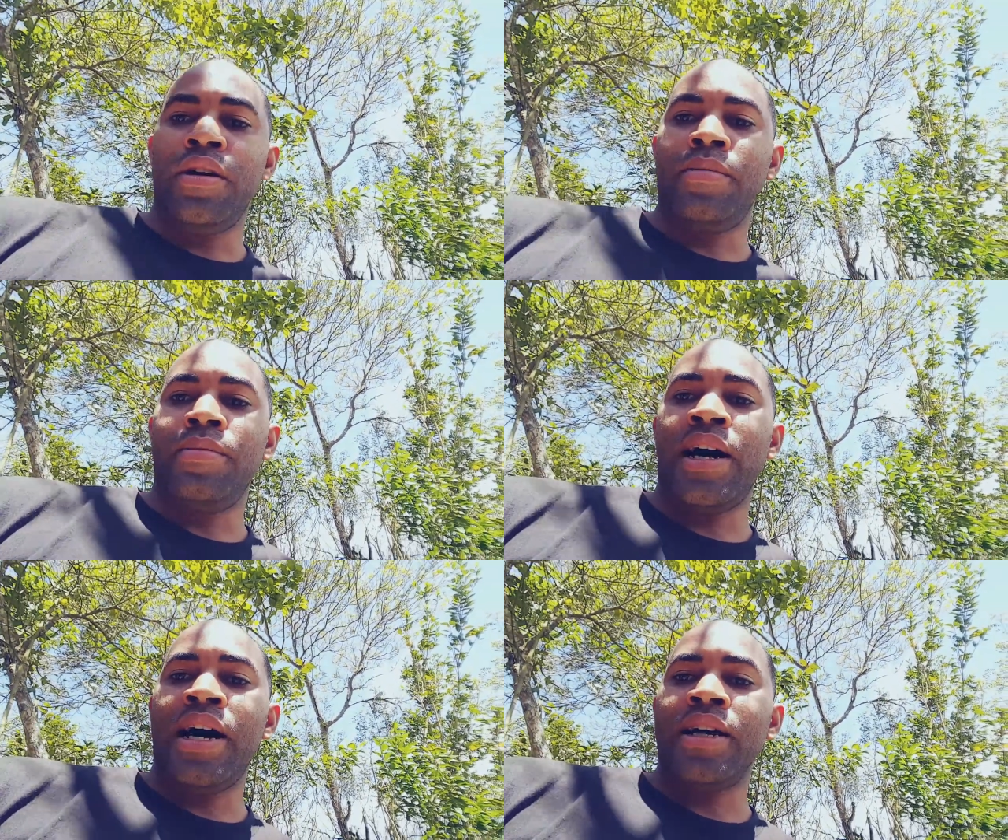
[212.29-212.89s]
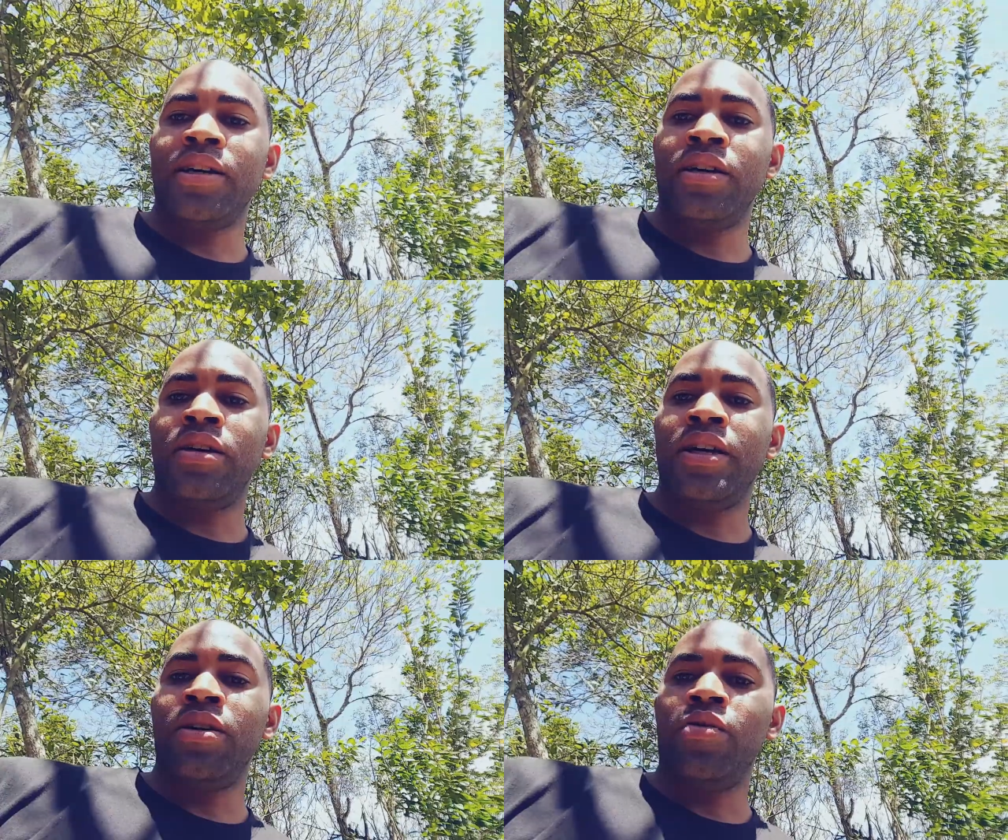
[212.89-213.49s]
black.
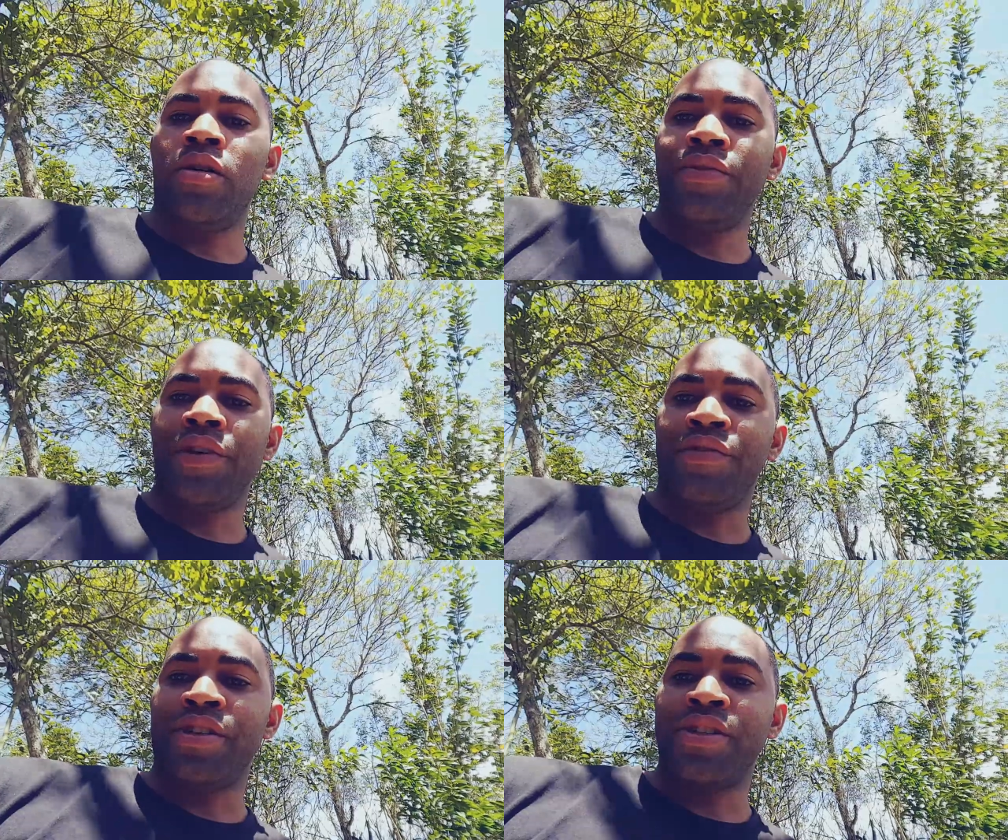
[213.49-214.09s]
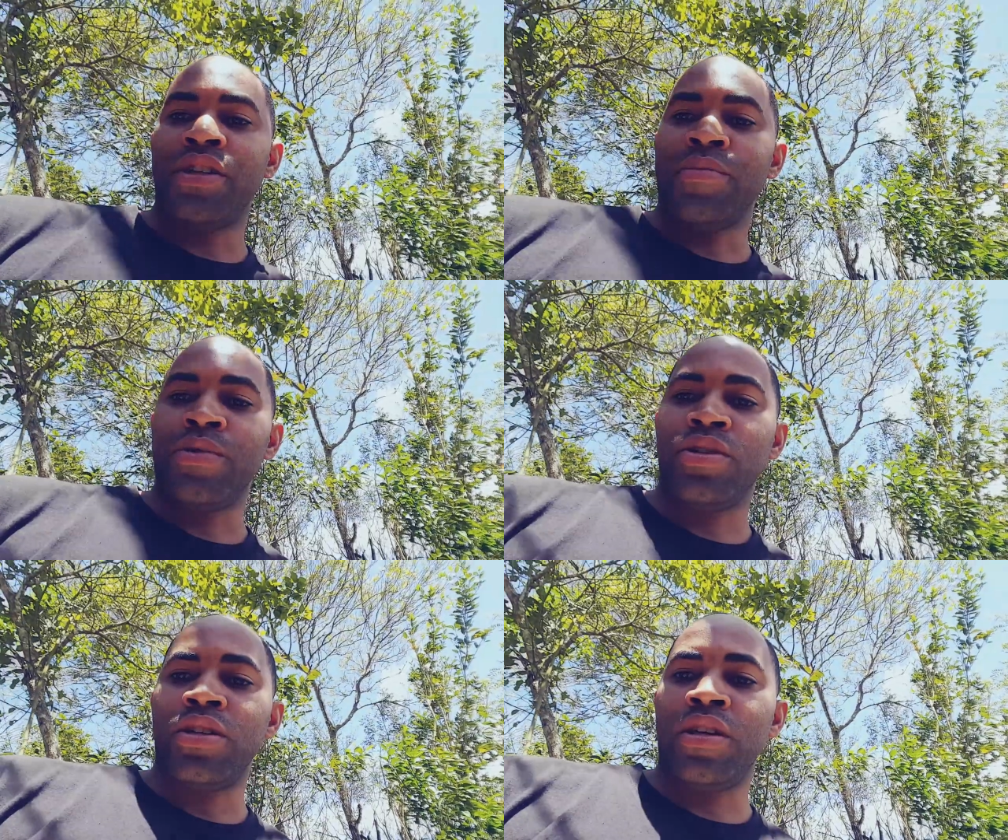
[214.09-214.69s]
He won the first
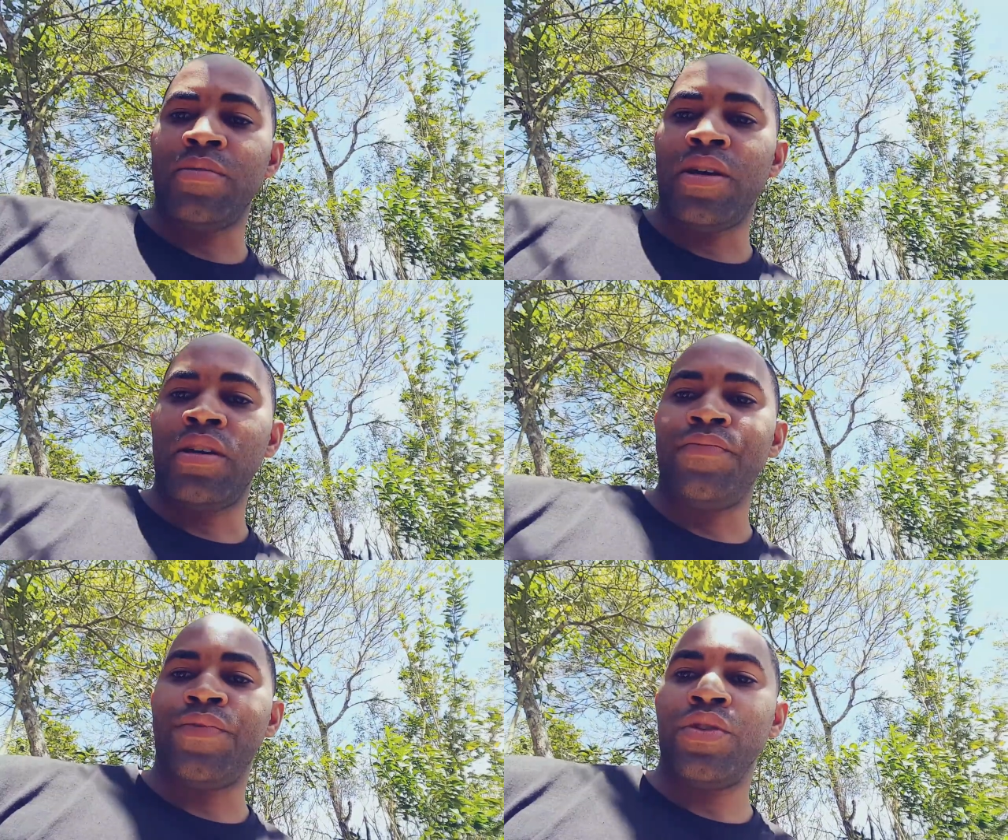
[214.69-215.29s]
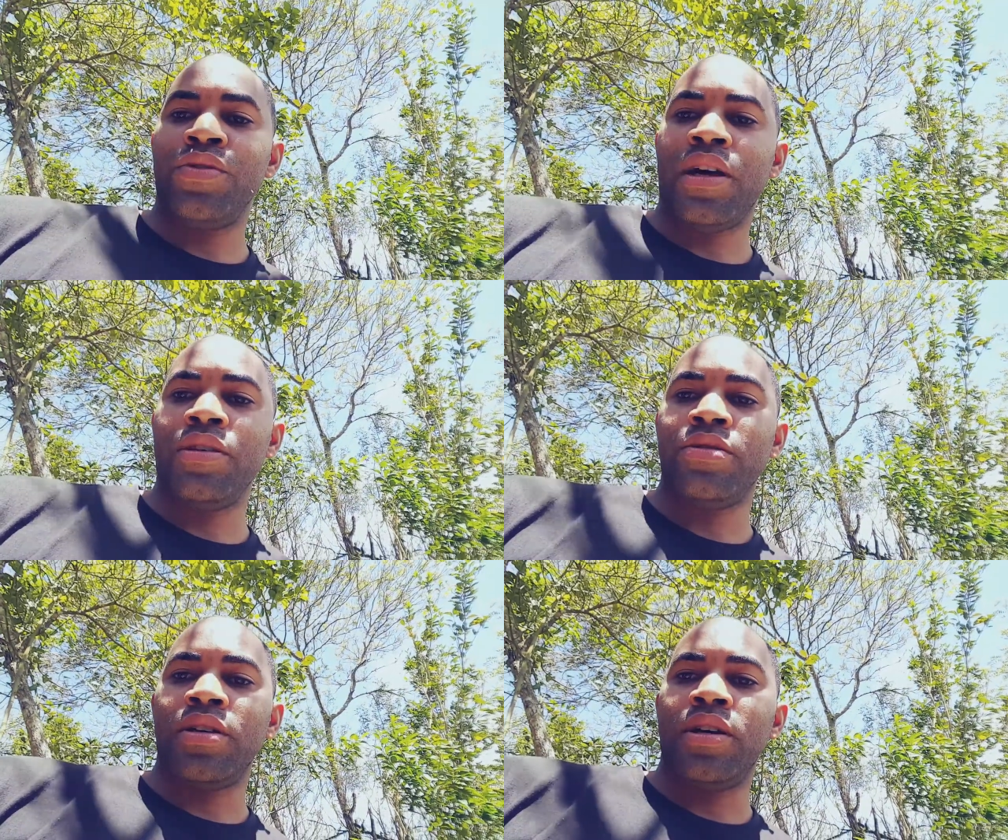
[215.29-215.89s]
championship in
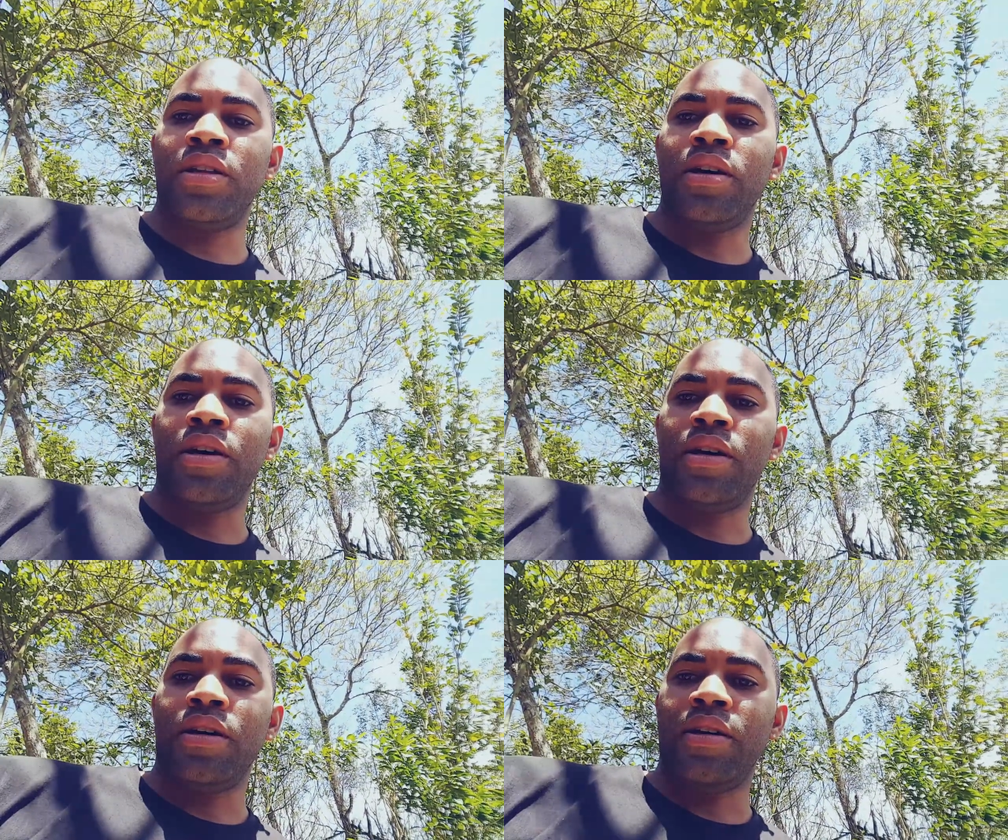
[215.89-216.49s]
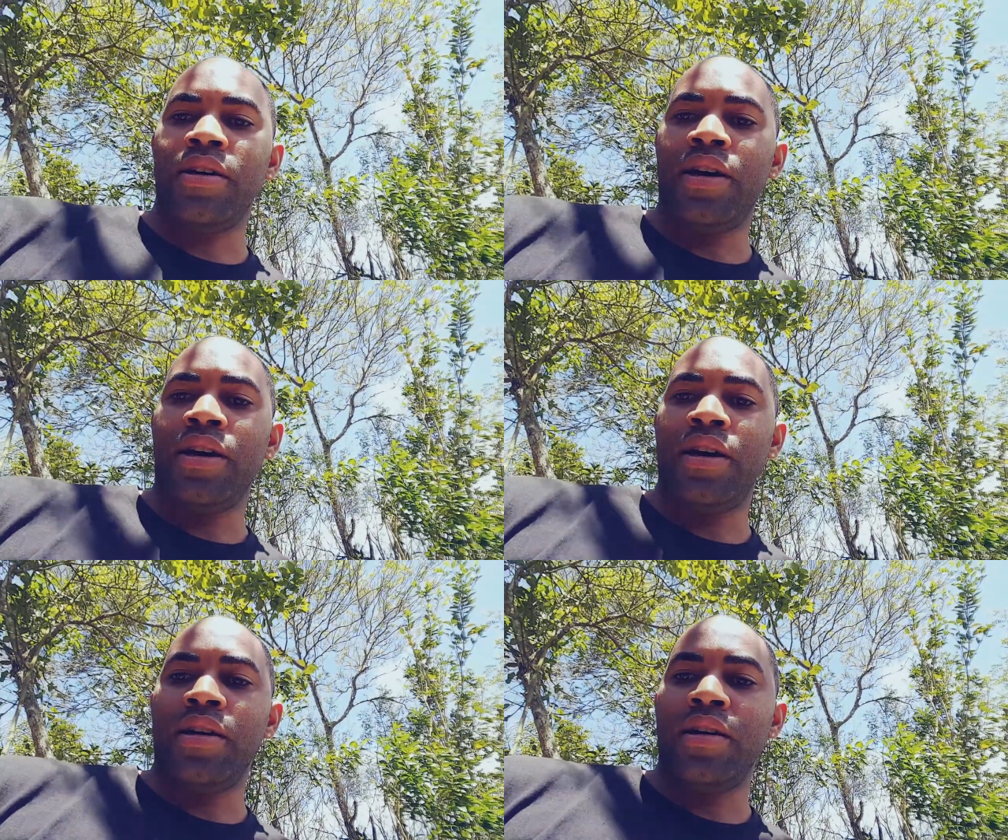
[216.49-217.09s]

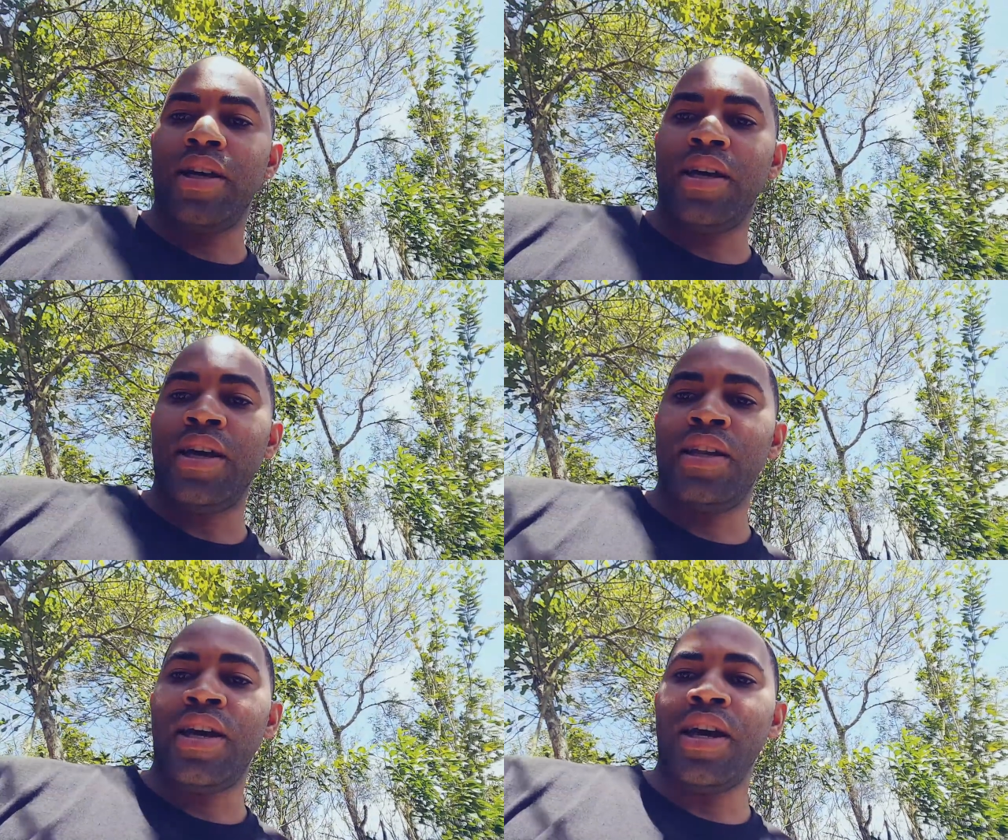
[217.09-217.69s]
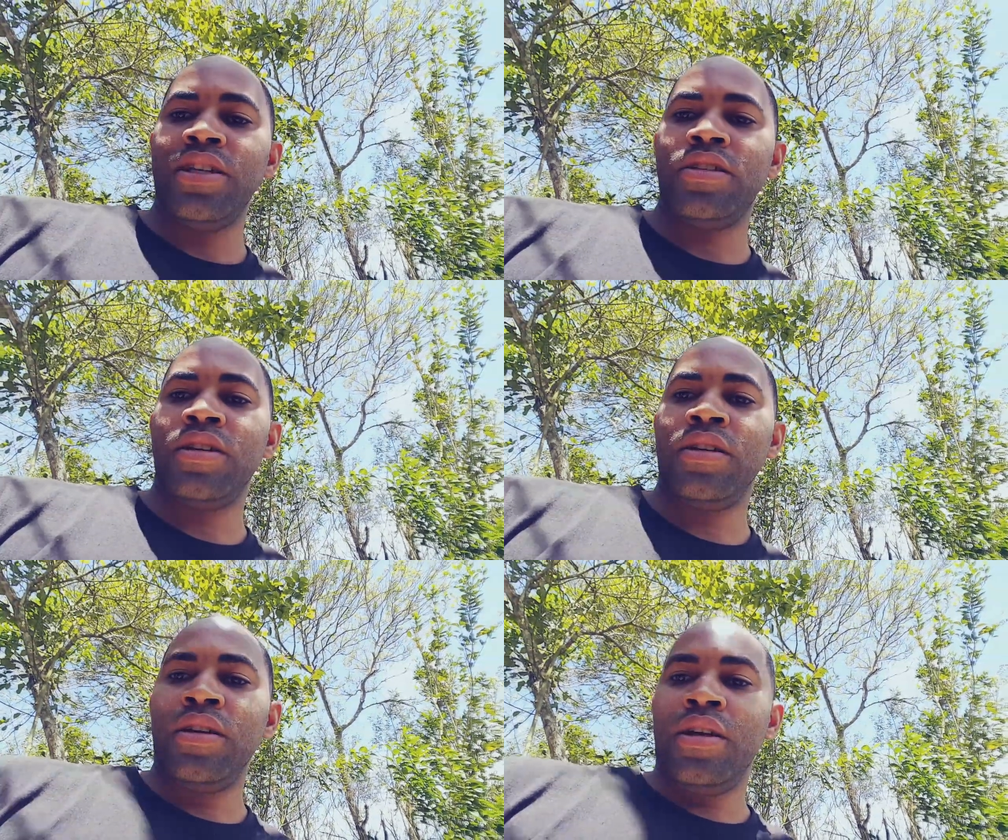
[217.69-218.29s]
2008,